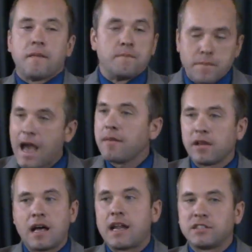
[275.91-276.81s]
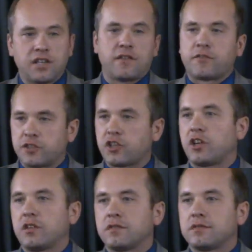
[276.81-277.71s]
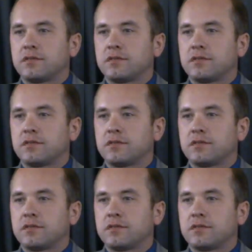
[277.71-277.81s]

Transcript: Babylon is it for sure.